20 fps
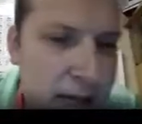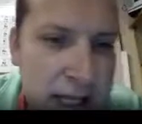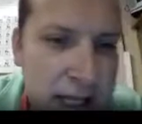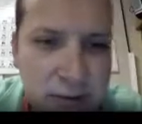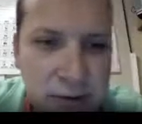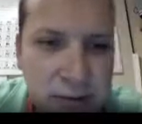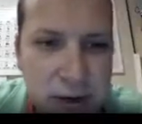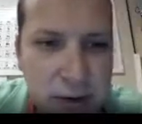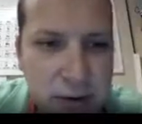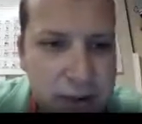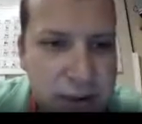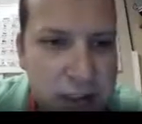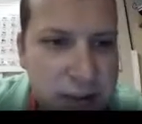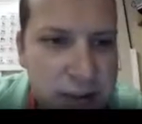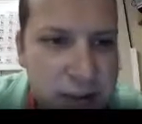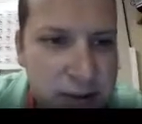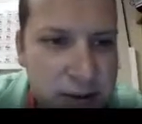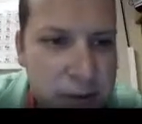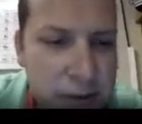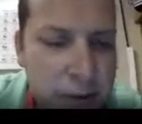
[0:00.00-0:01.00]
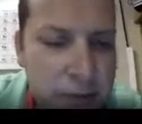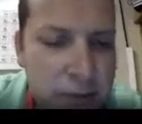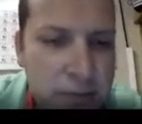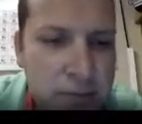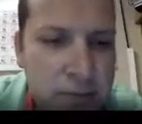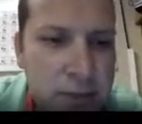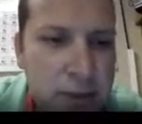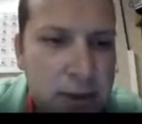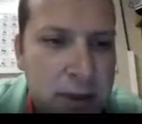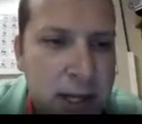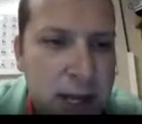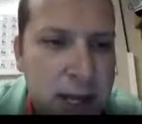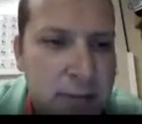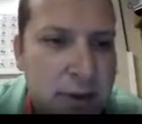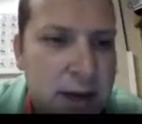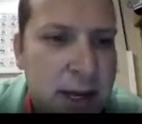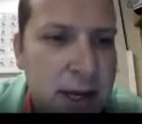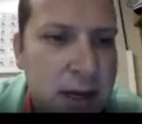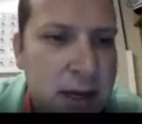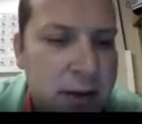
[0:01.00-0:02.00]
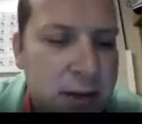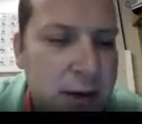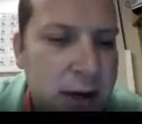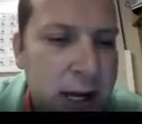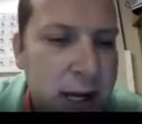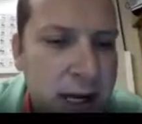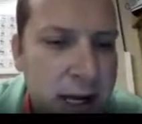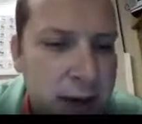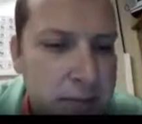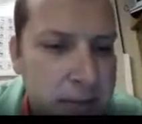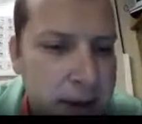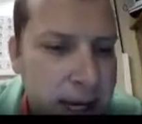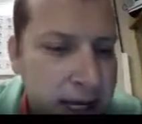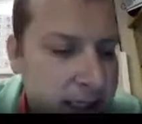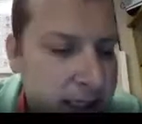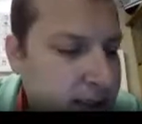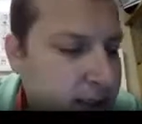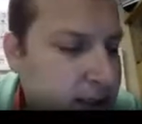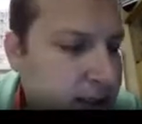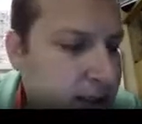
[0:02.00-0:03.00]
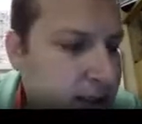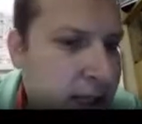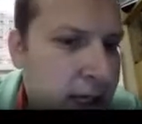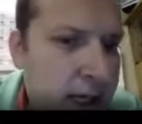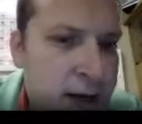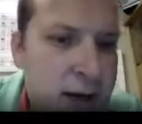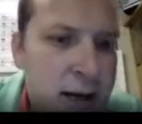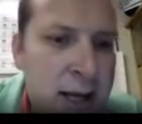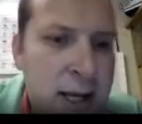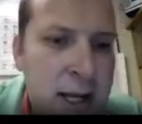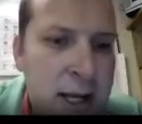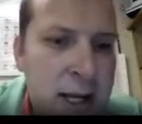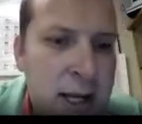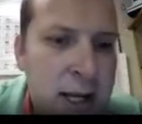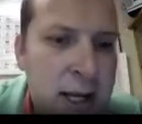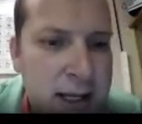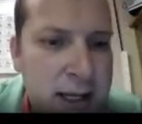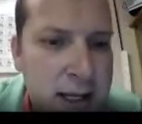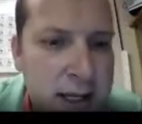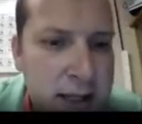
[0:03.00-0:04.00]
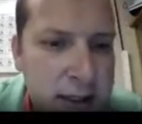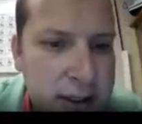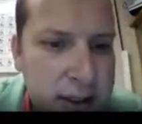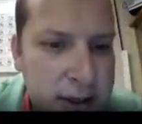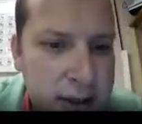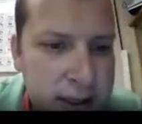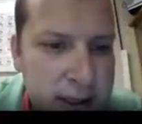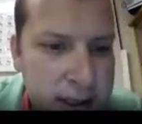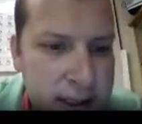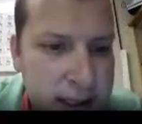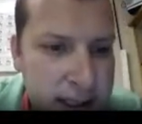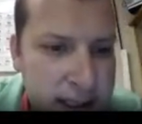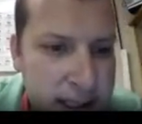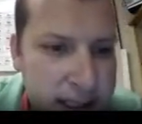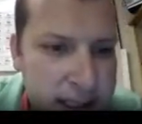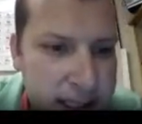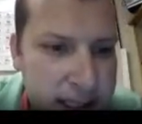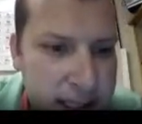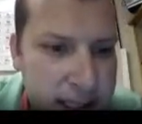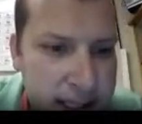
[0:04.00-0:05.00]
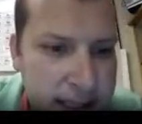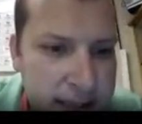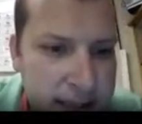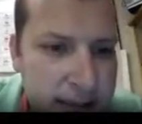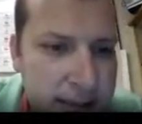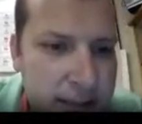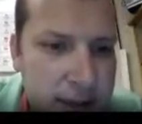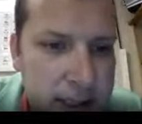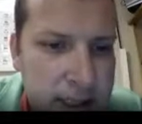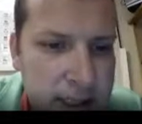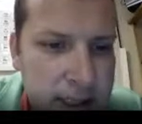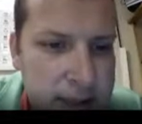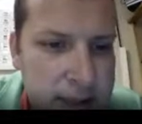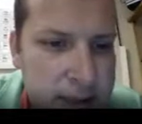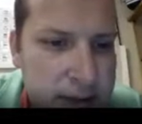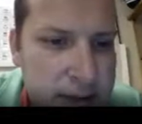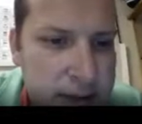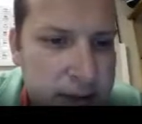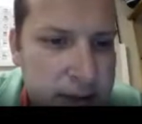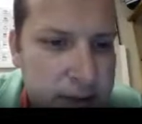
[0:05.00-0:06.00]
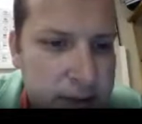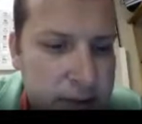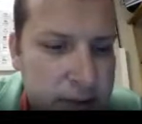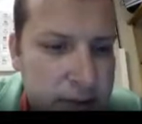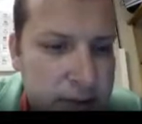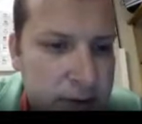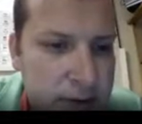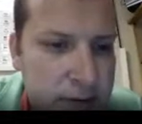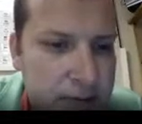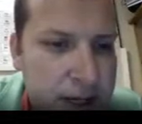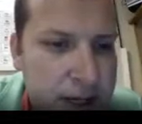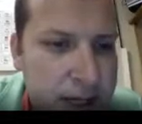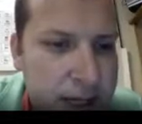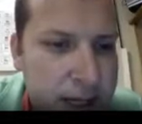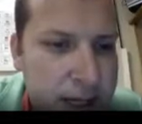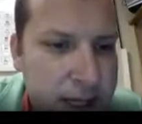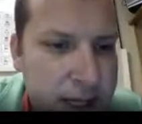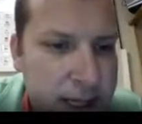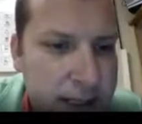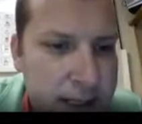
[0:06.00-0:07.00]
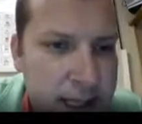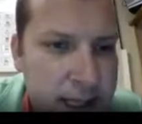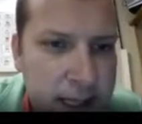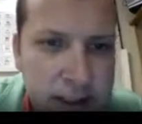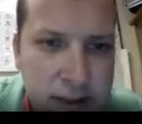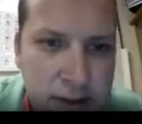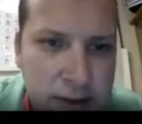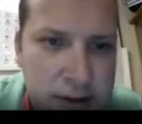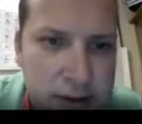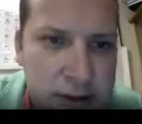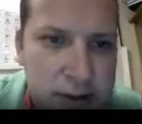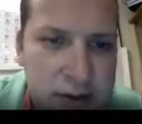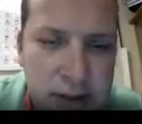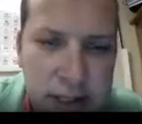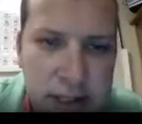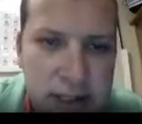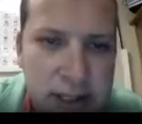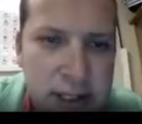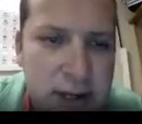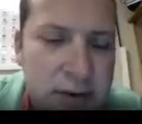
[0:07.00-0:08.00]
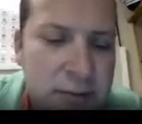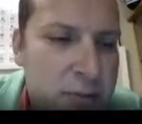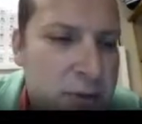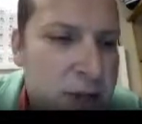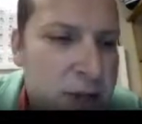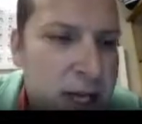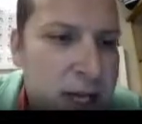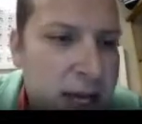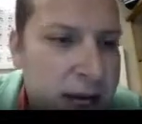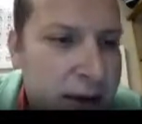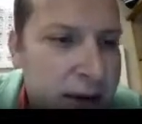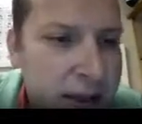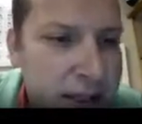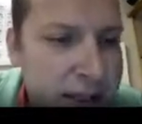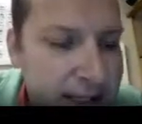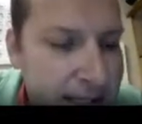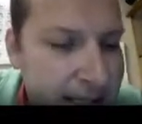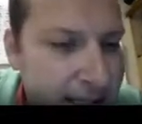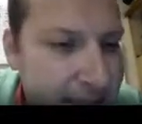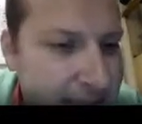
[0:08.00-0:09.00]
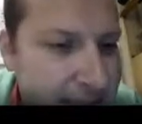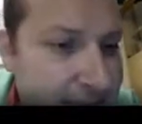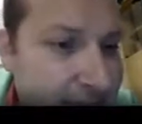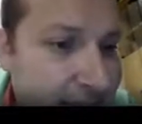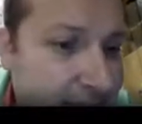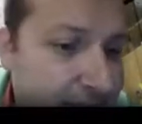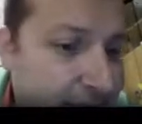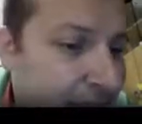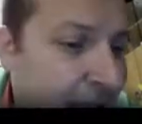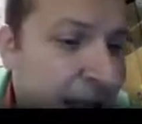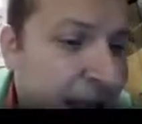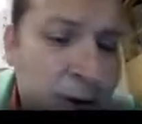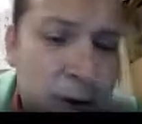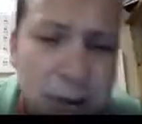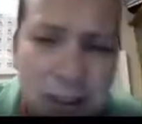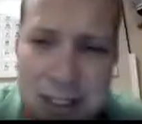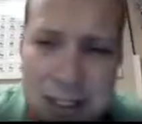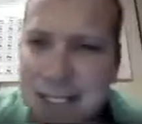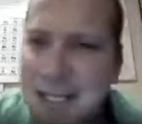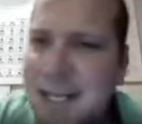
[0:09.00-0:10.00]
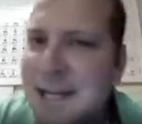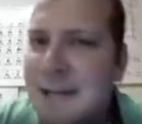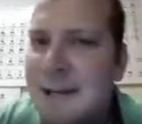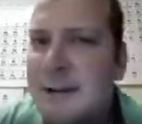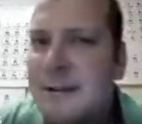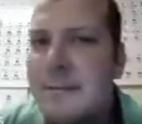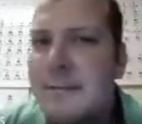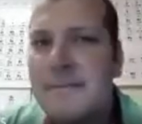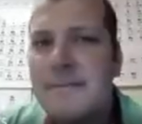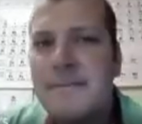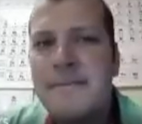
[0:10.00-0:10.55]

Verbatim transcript: That's where I went to school. Got my undergrad and master's there, and currently attending Liberty to for my uh, doctorate degree. So I would accept A or D.